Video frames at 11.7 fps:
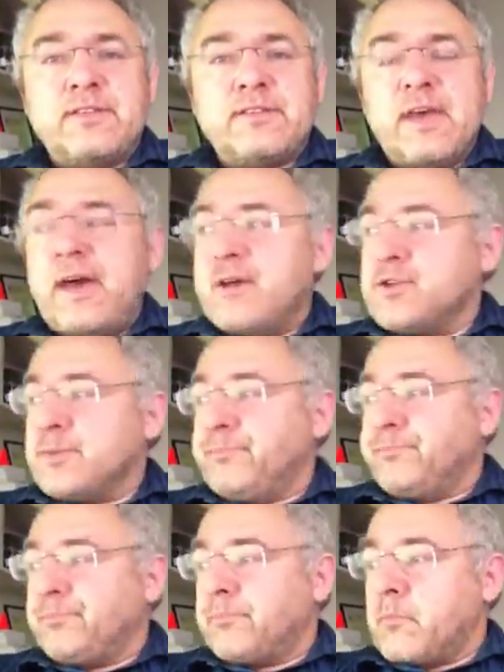cash.
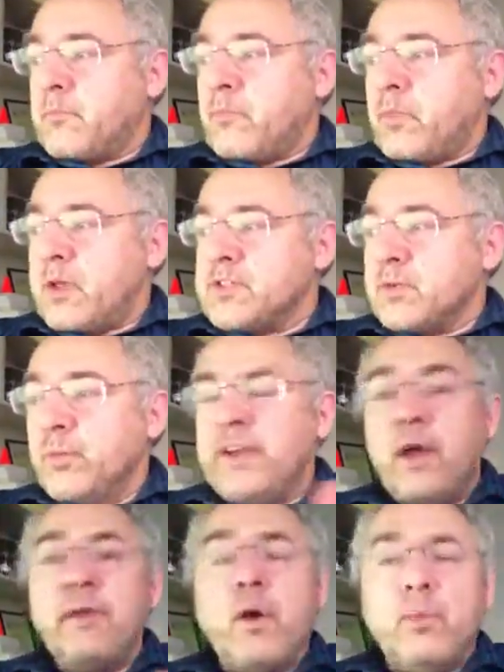So we
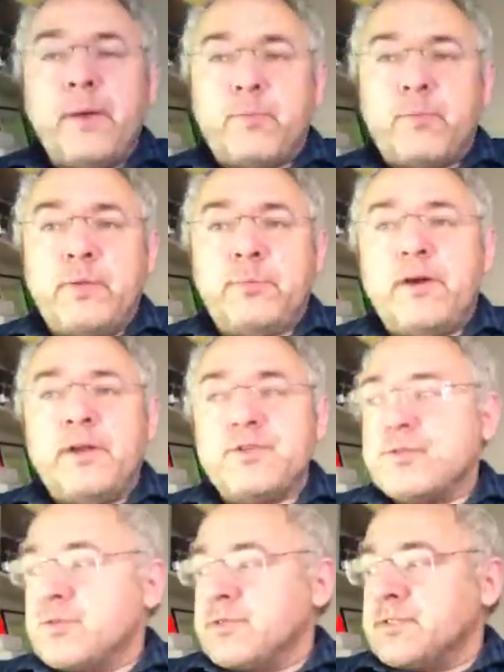don't know about prepaid
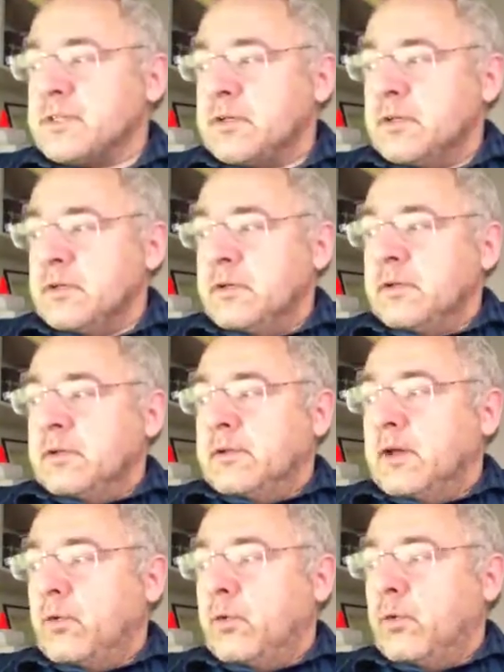insurance.
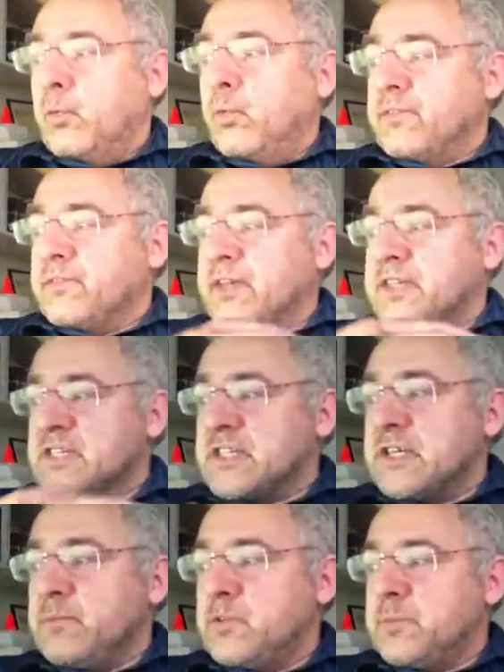Now, what they
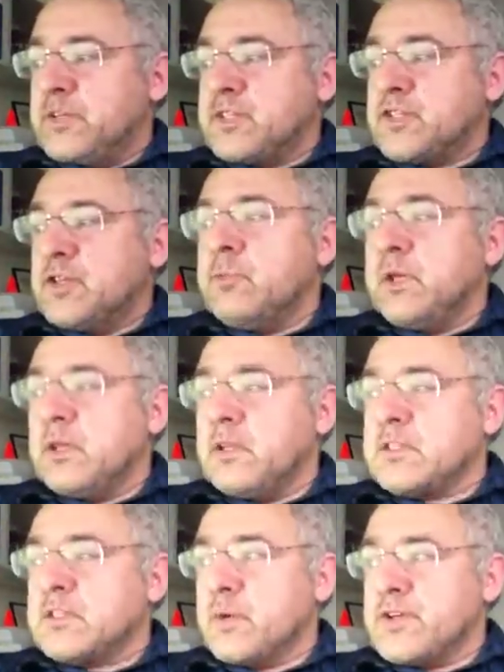seem to be assuming in
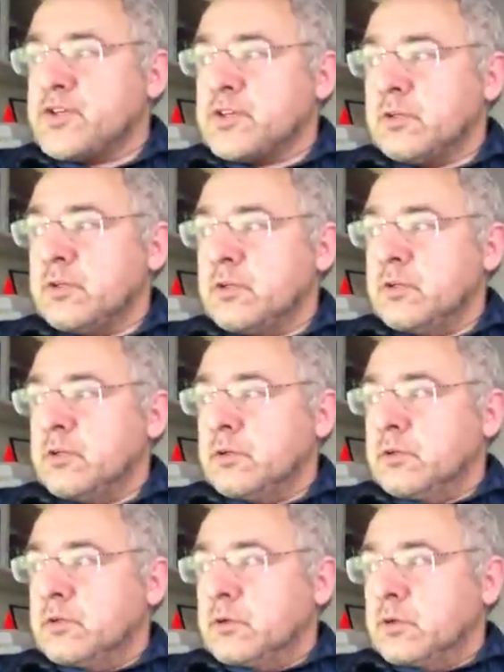this question,
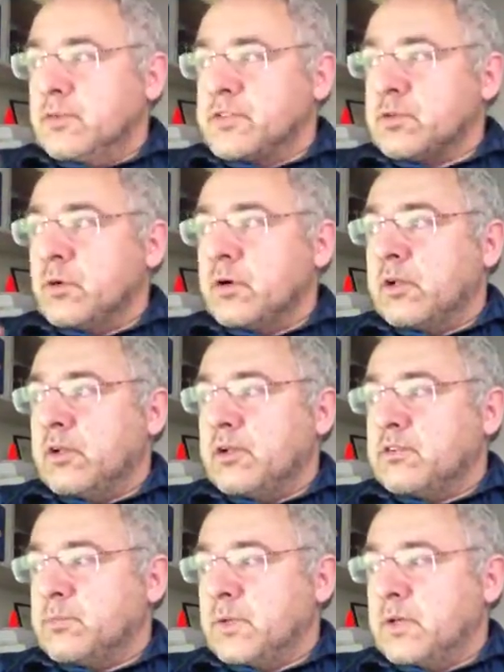what's not
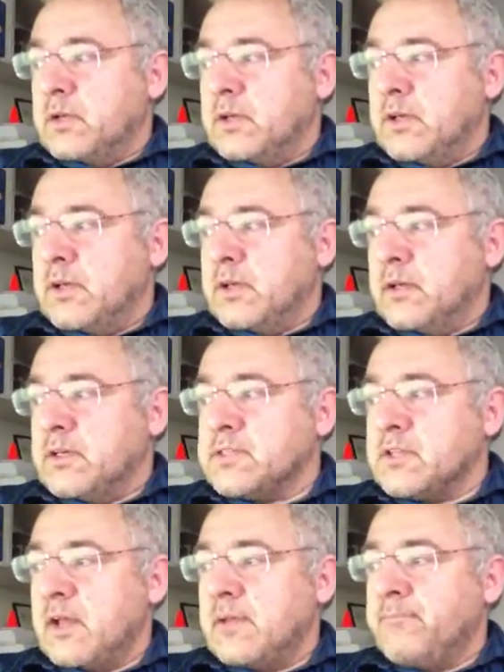clear to me here,
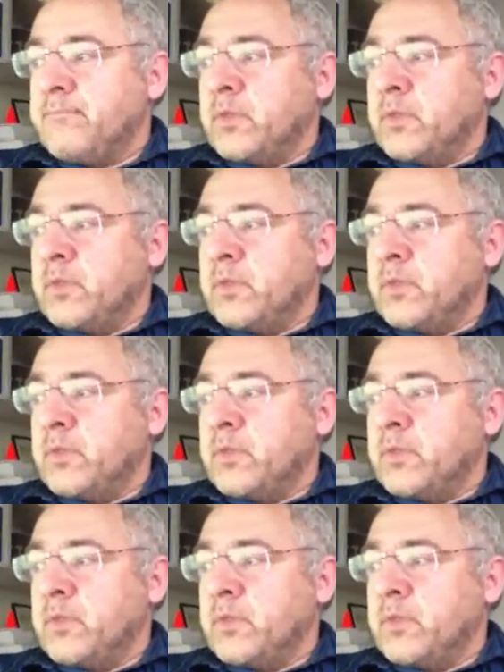is that